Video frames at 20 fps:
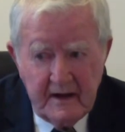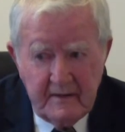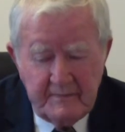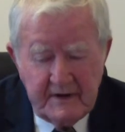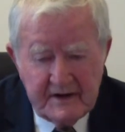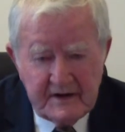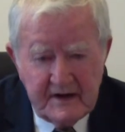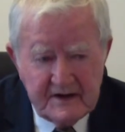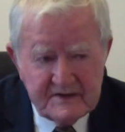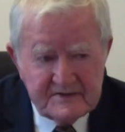
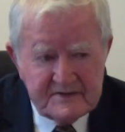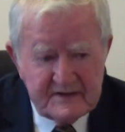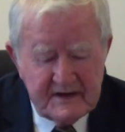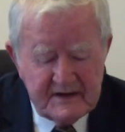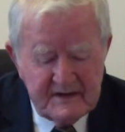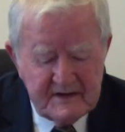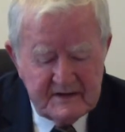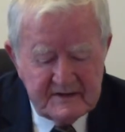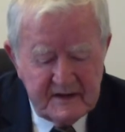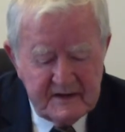because
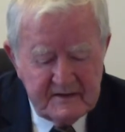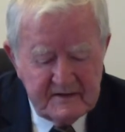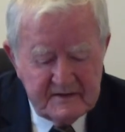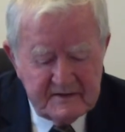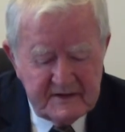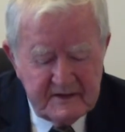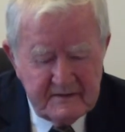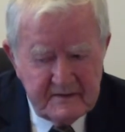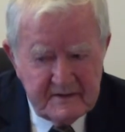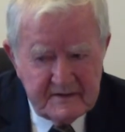
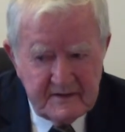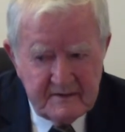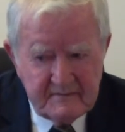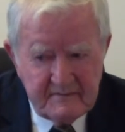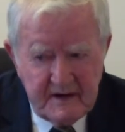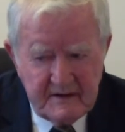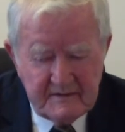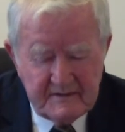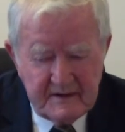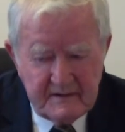
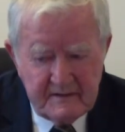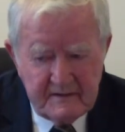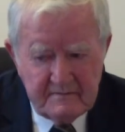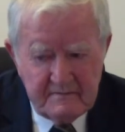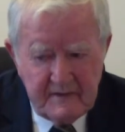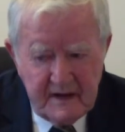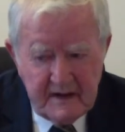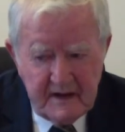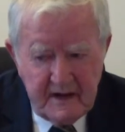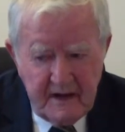
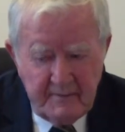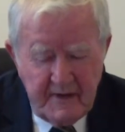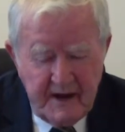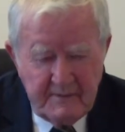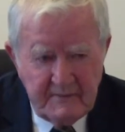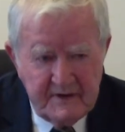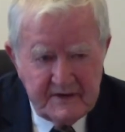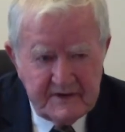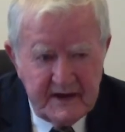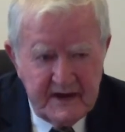the
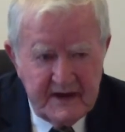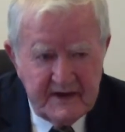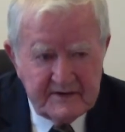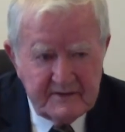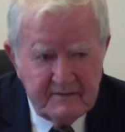amendment date,